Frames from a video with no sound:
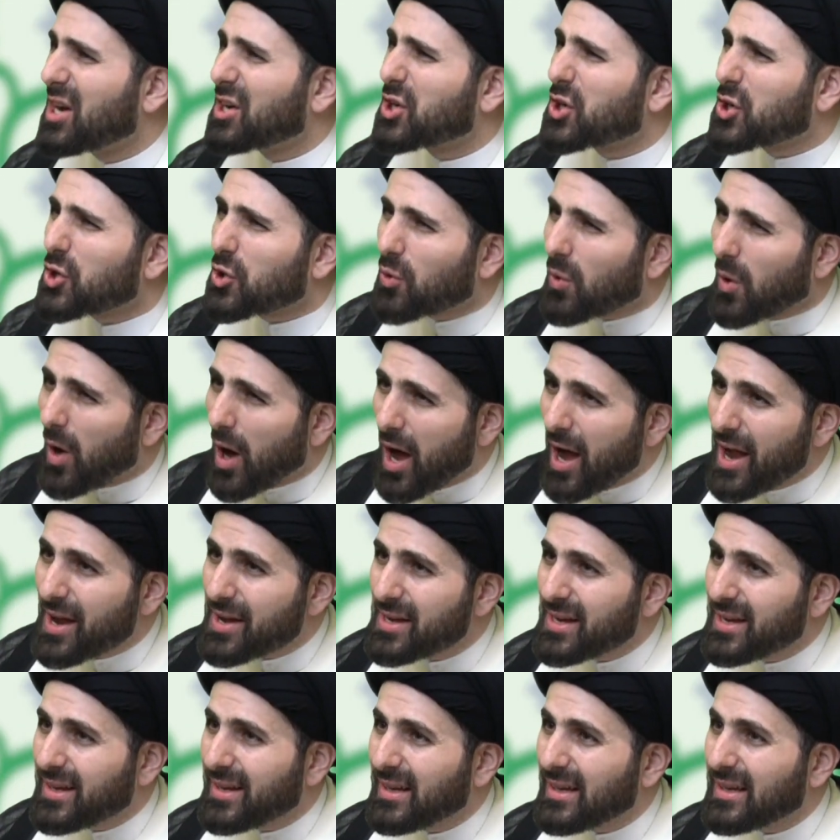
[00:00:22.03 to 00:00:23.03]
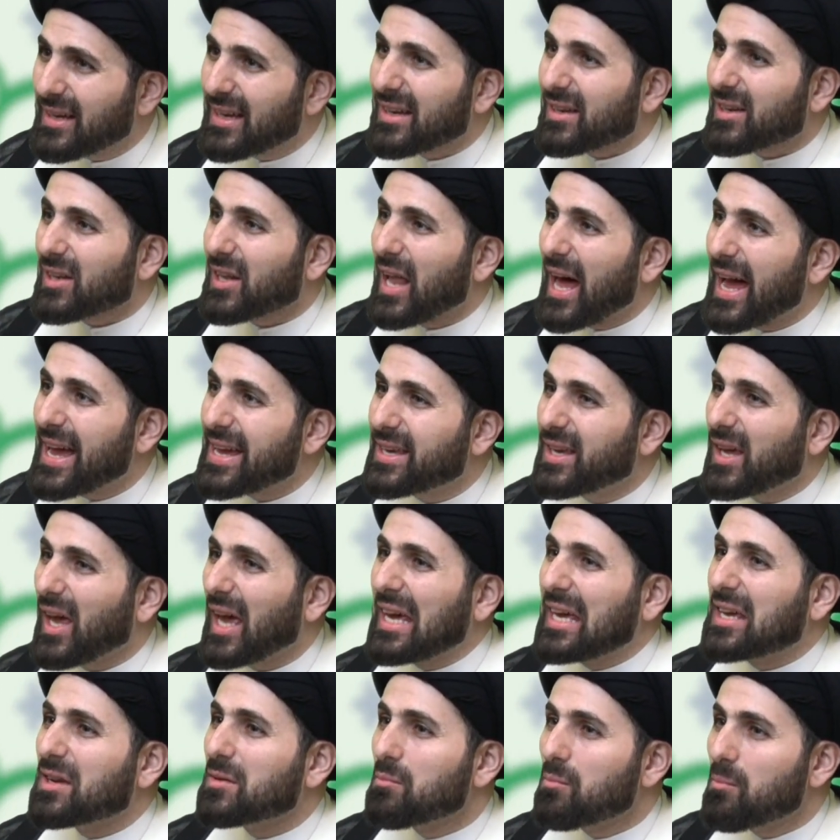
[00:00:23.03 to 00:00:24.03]
crying like
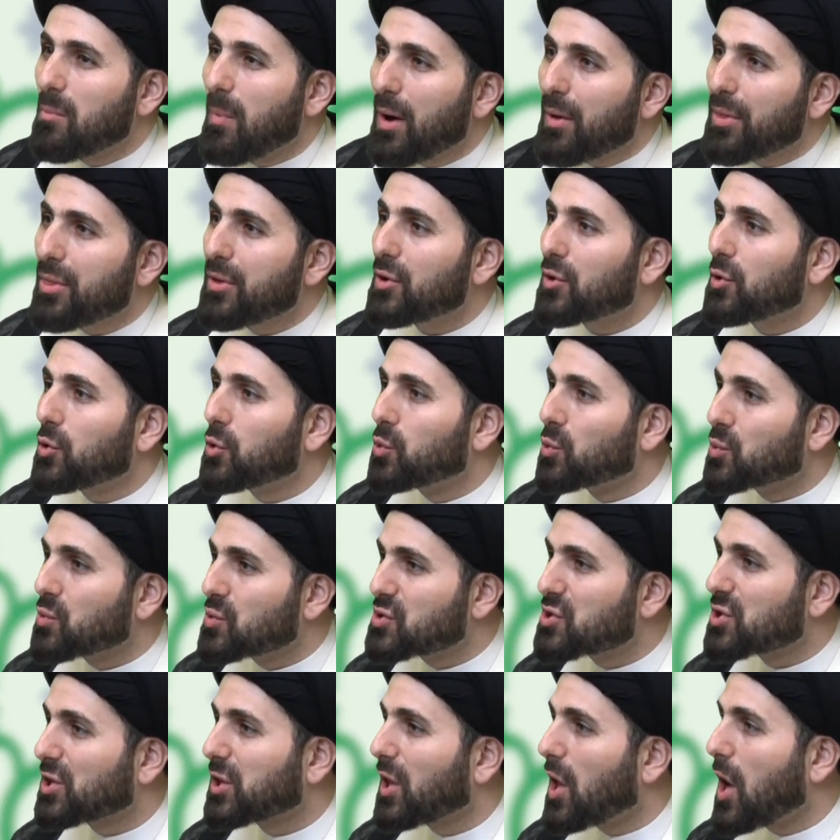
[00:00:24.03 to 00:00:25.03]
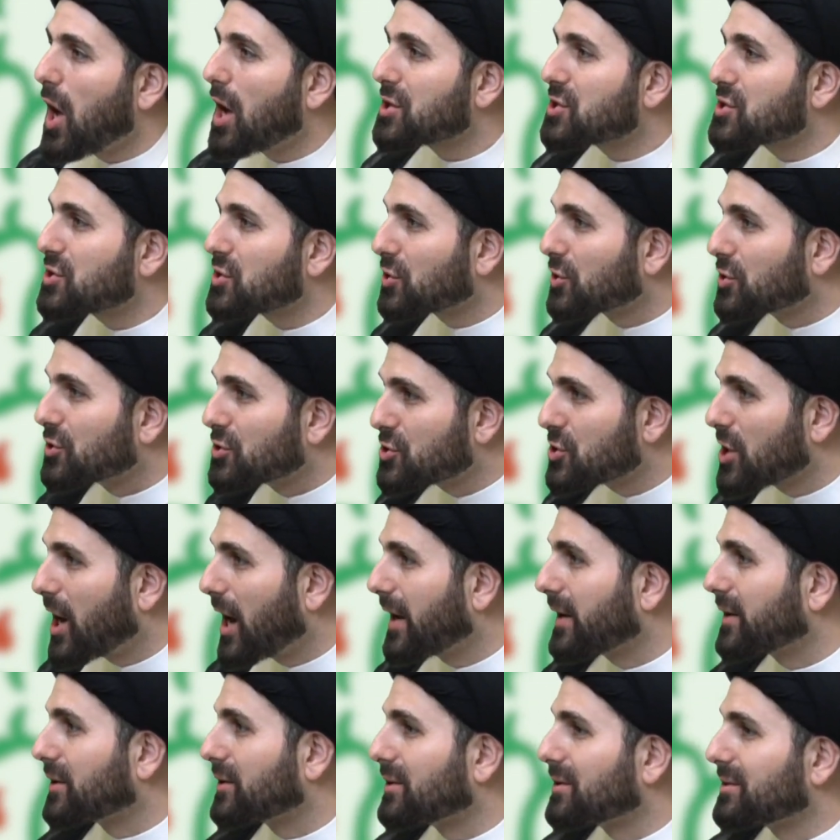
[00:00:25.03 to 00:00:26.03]
a mother who's lost her
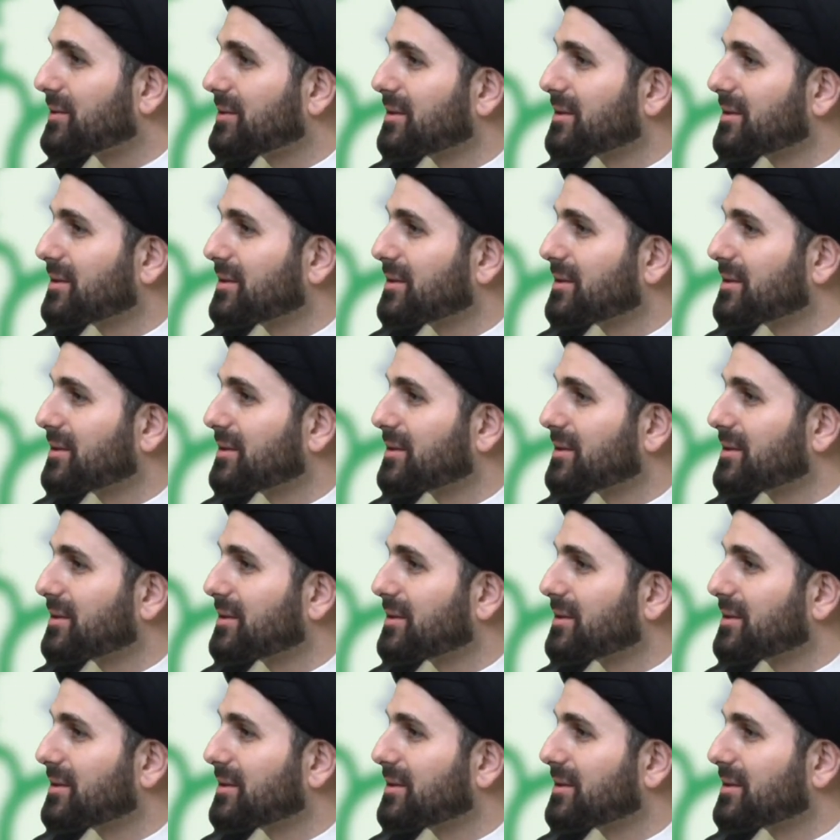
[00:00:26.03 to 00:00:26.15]
child.